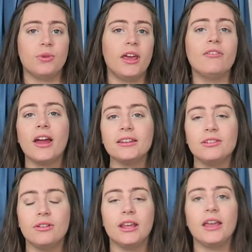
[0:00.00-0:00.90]
whatever
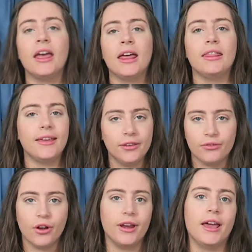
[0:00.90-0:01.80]
activity that you've
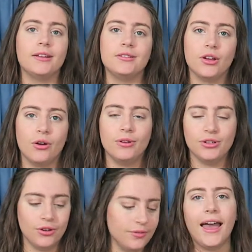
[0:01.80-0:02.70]
gone out to go and do.